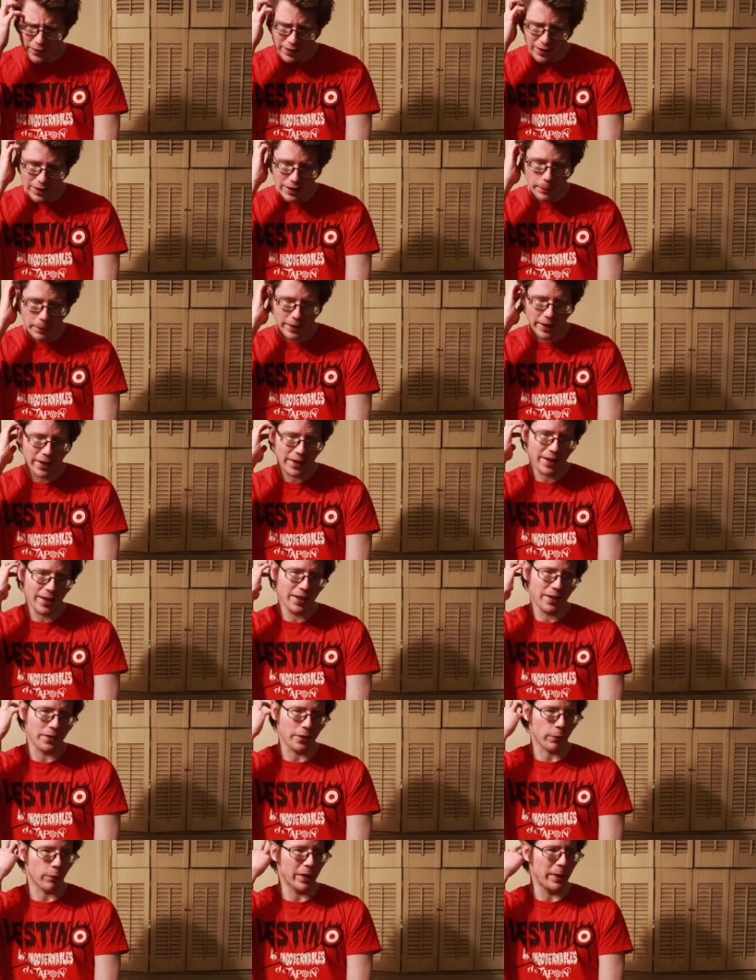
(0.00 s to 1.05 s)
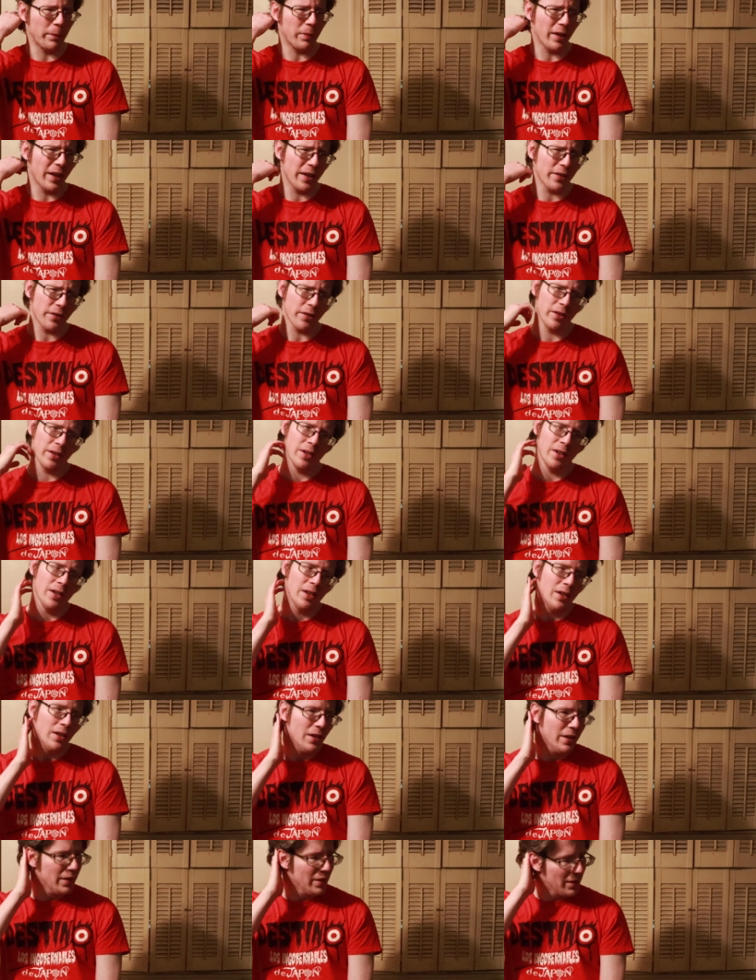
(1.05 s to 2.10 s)
going to limit that kind of to replays.
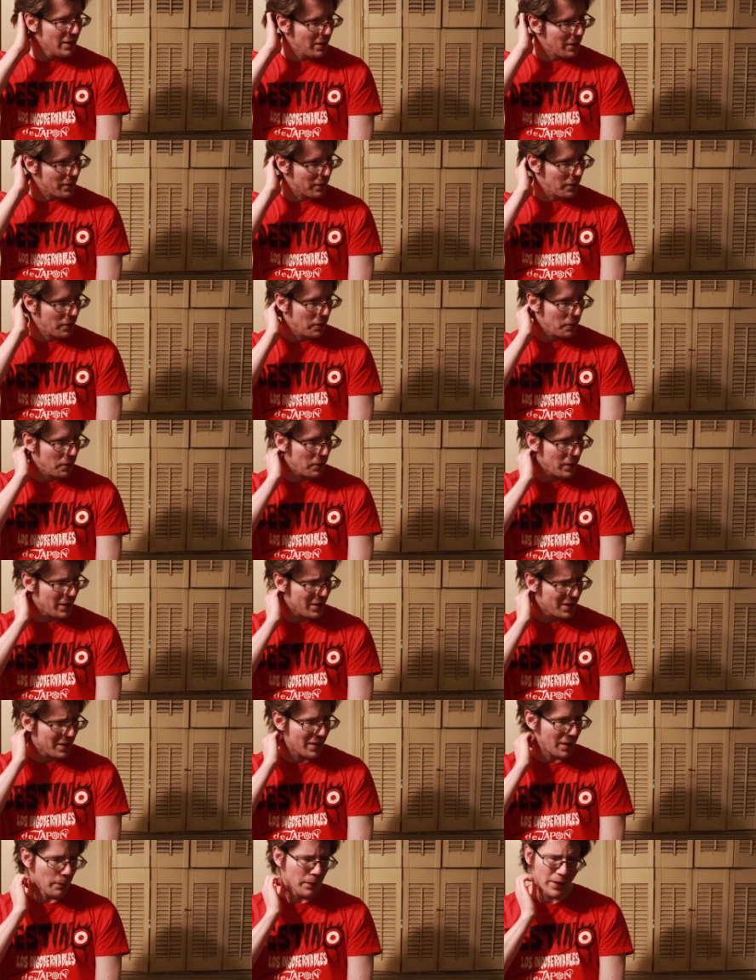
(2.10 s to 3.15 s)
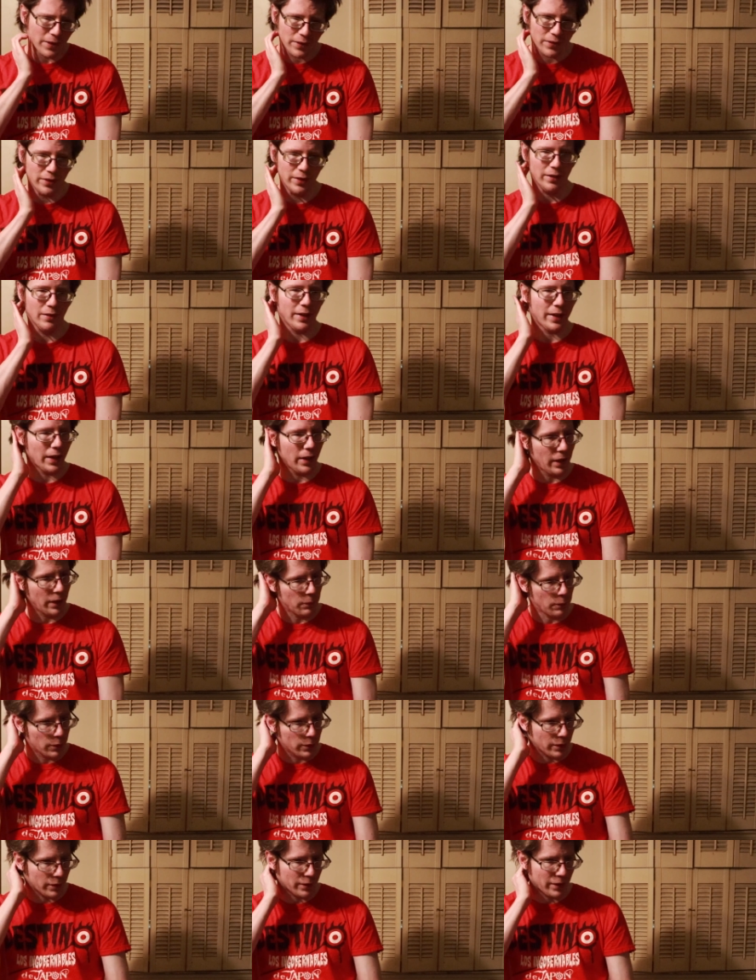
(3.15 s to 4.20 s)
Although, I don't know, I'm going to see. Like, I
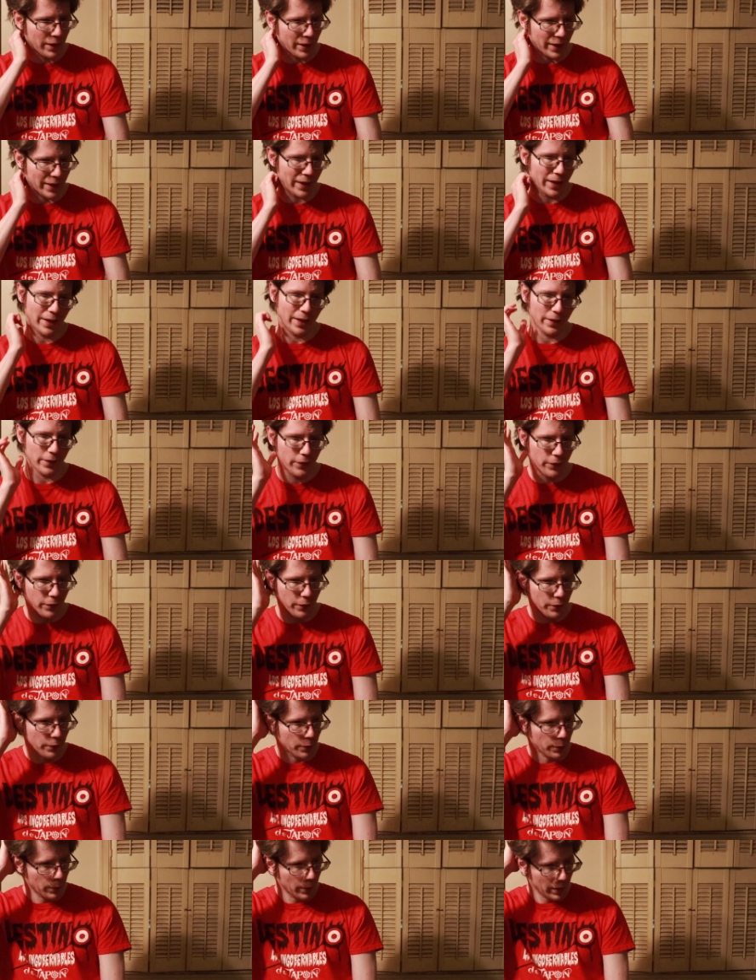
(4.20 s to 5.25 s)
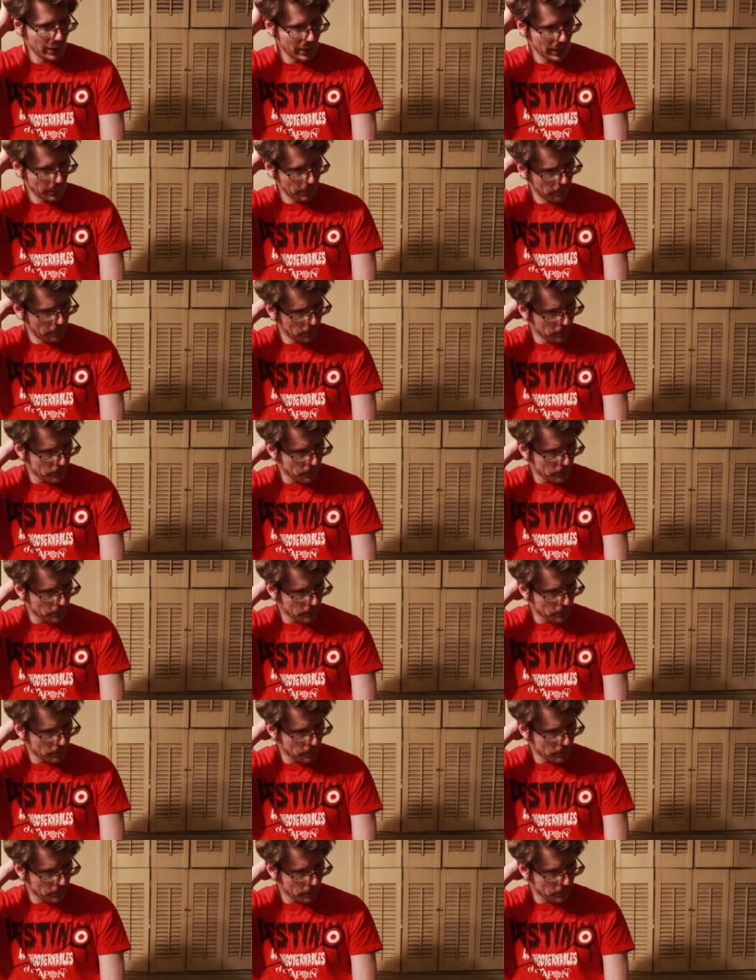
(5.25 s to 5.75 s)
want to kind of get into